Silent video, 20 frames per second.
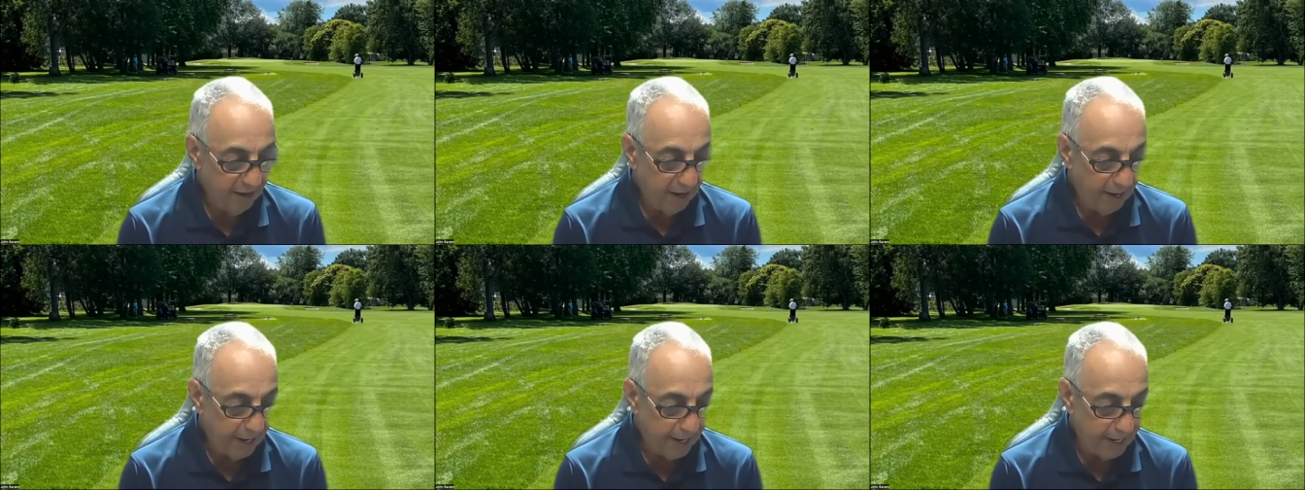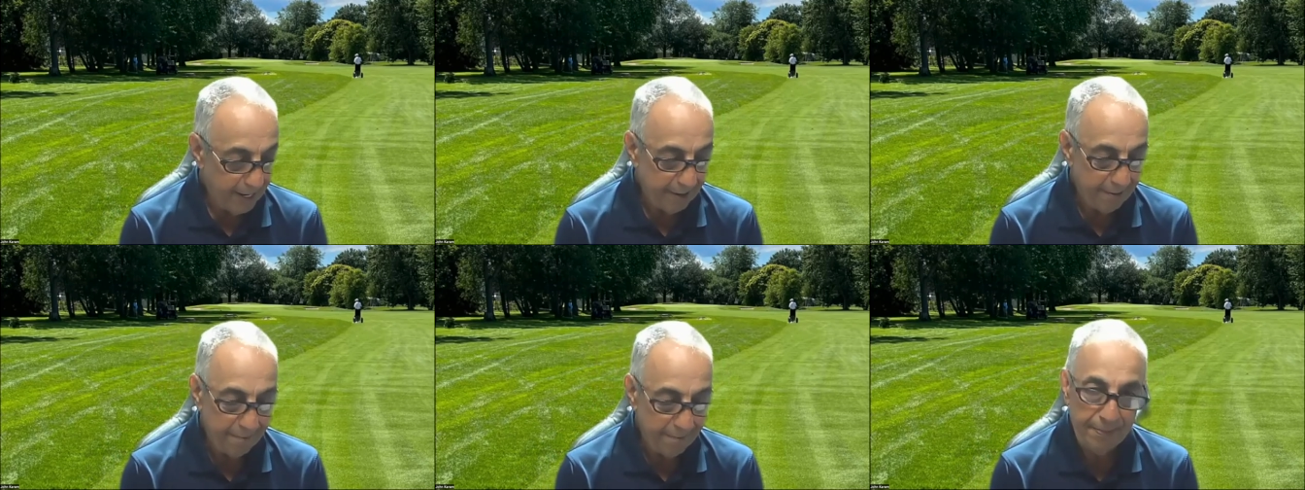
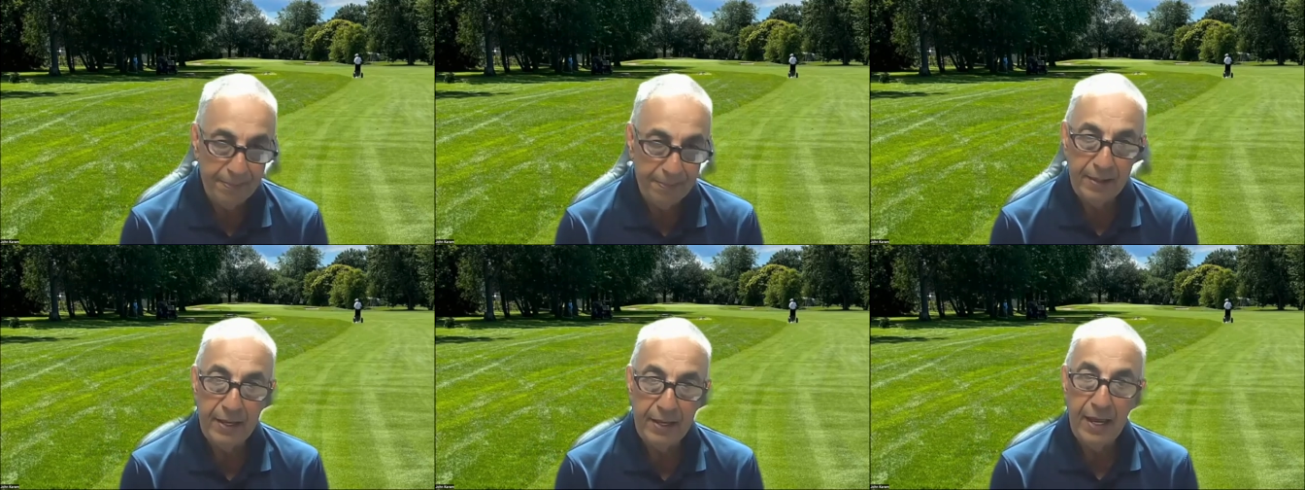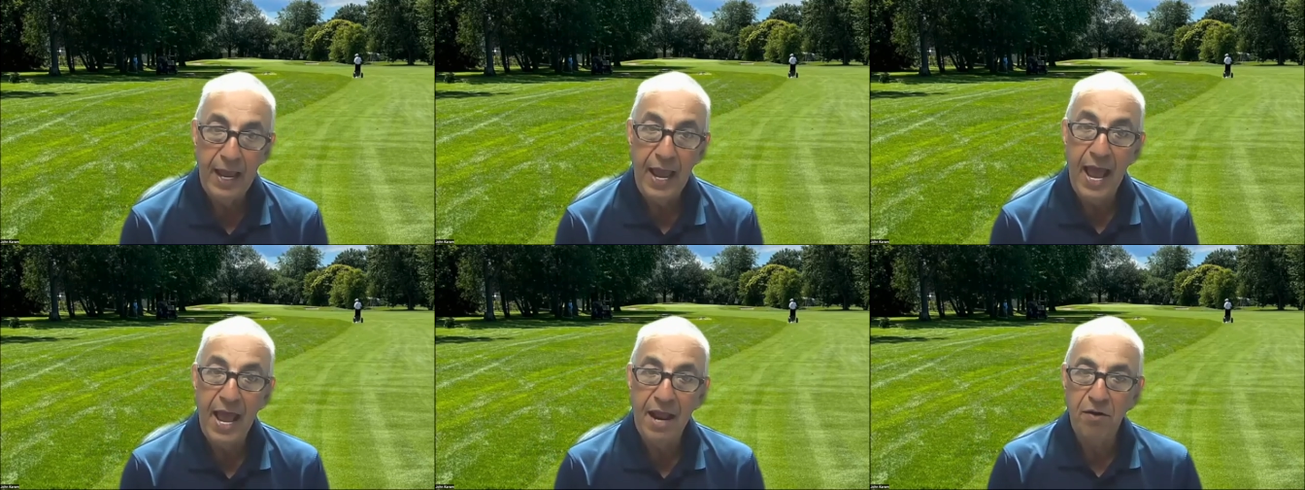Um,
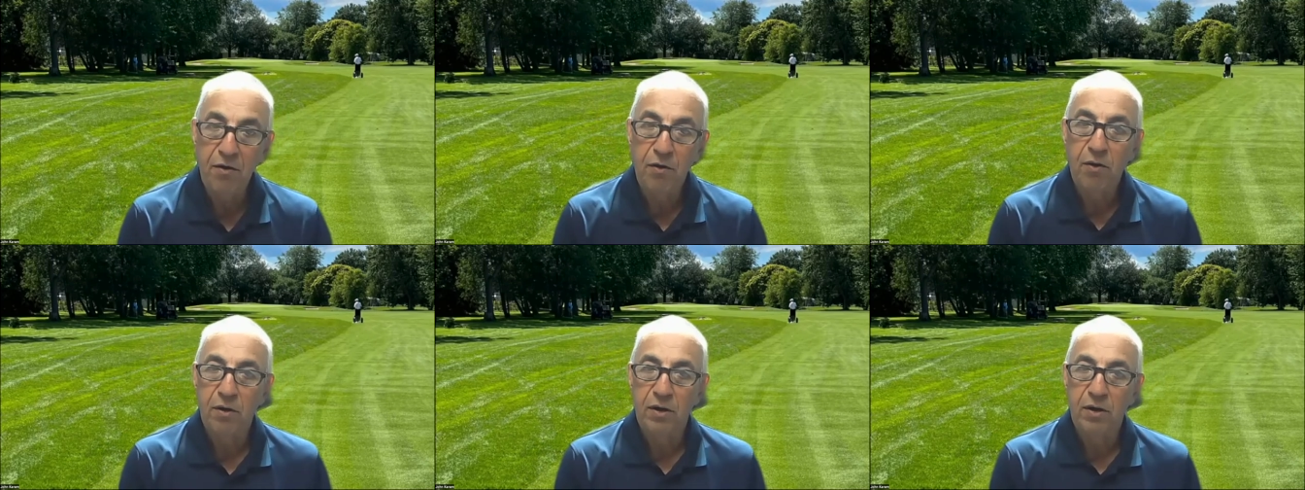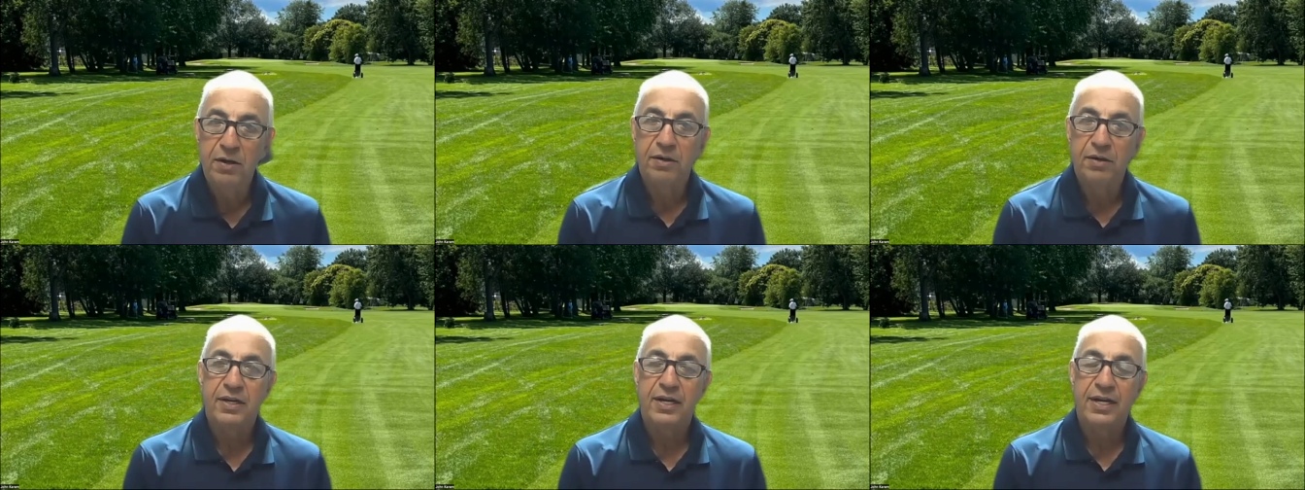and
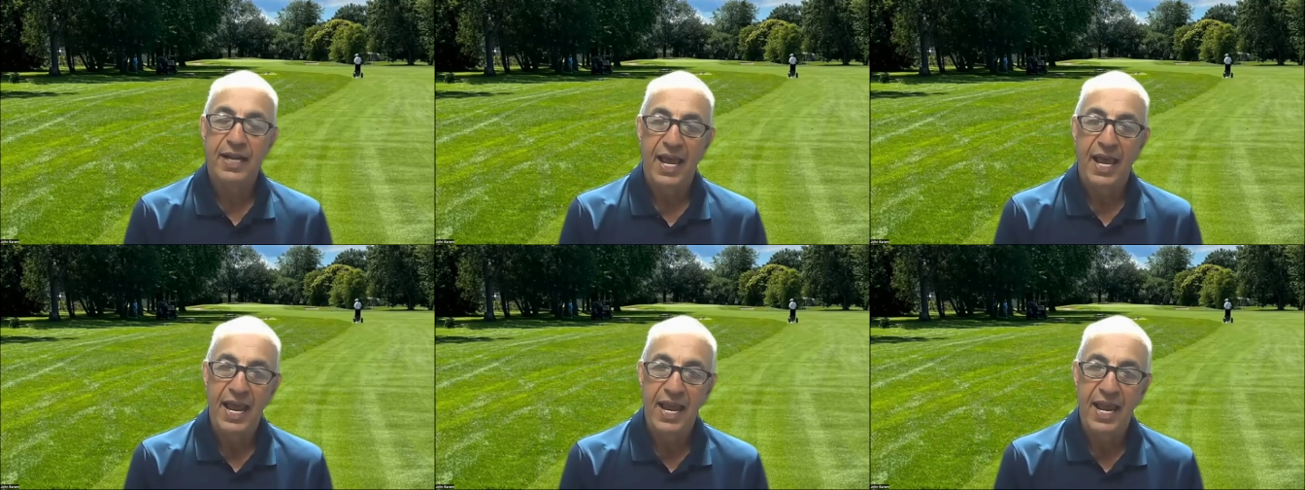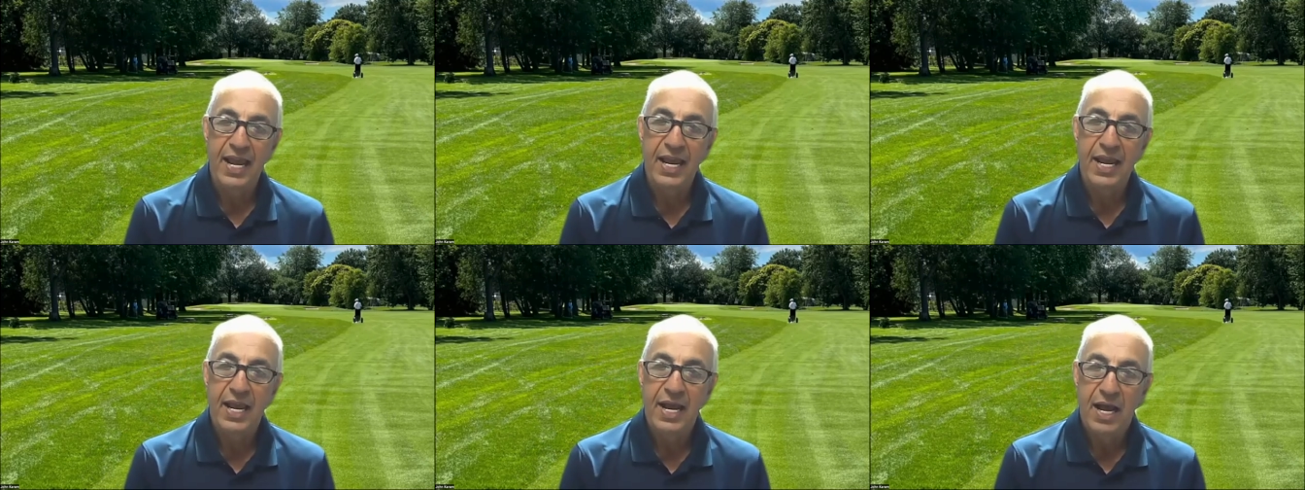earlier
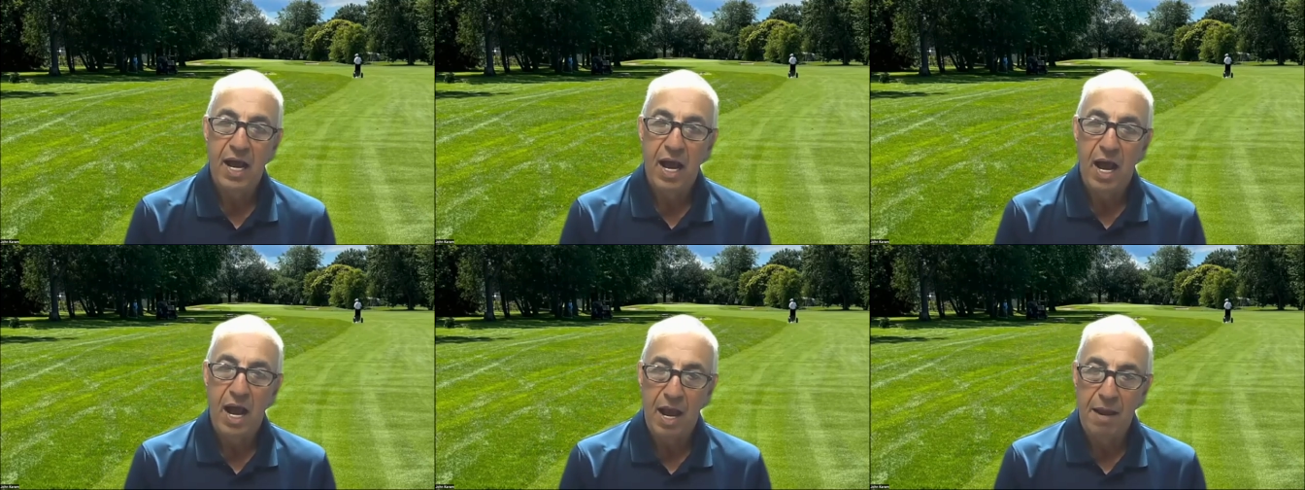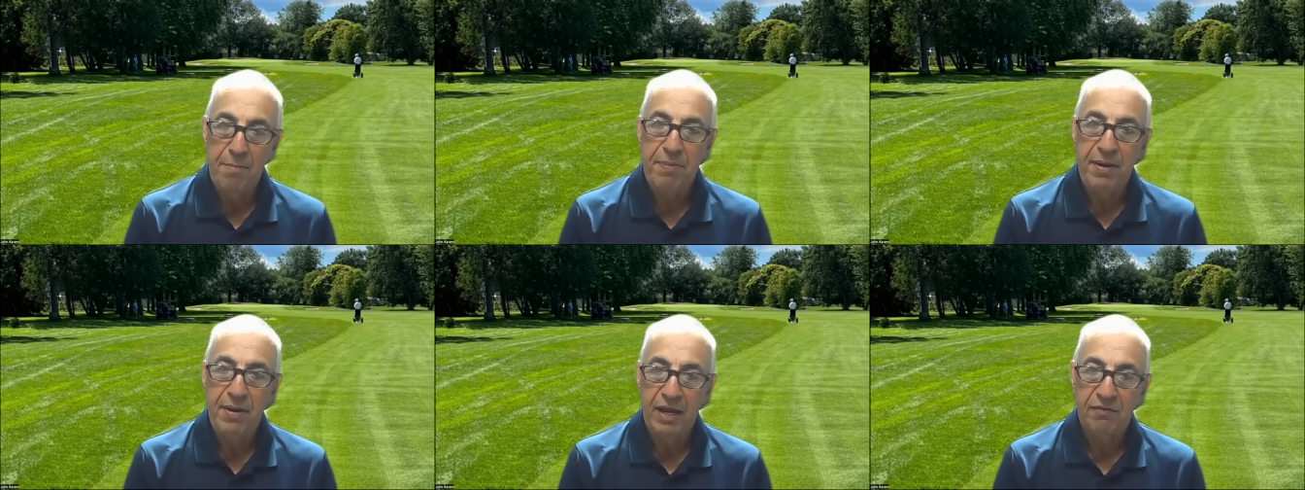today, I
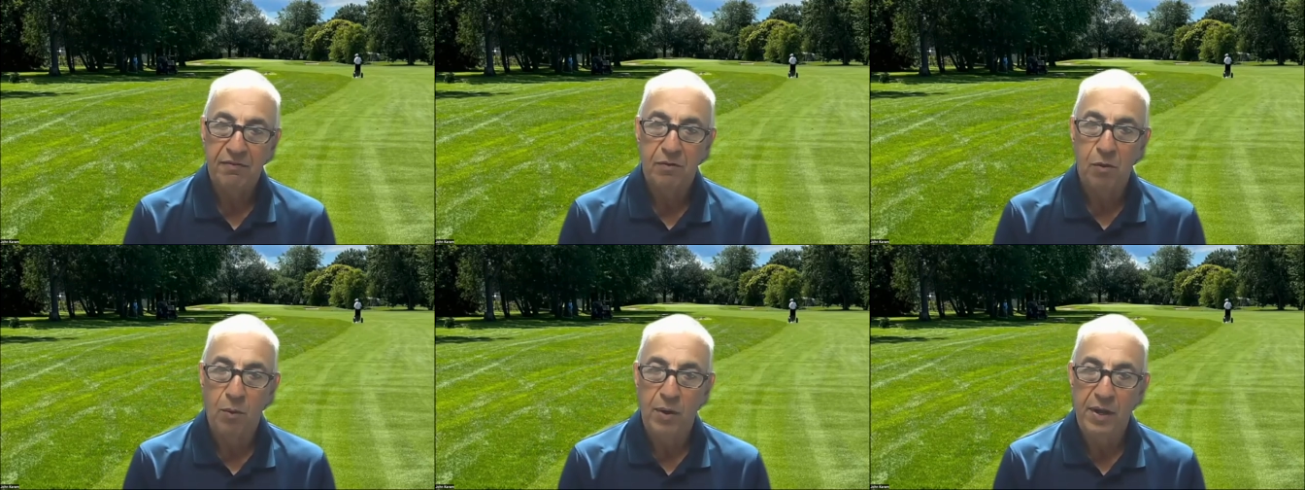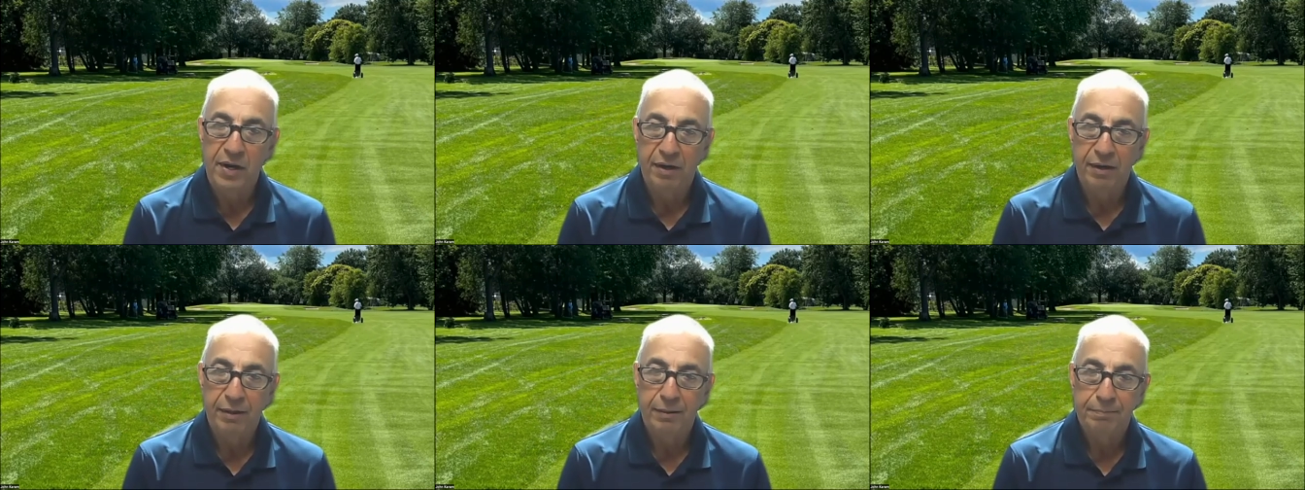picked the
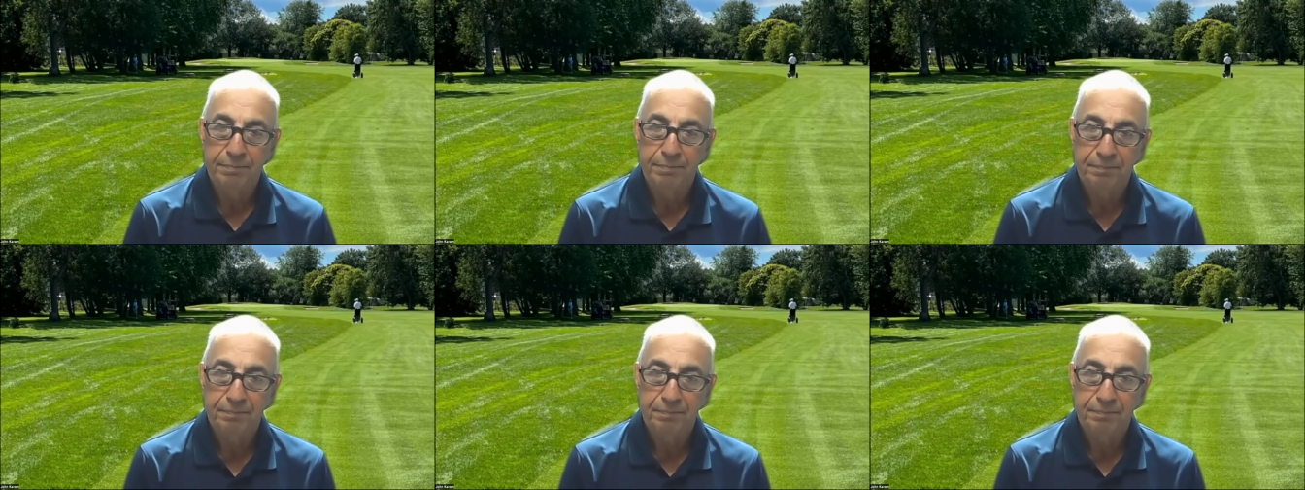winner.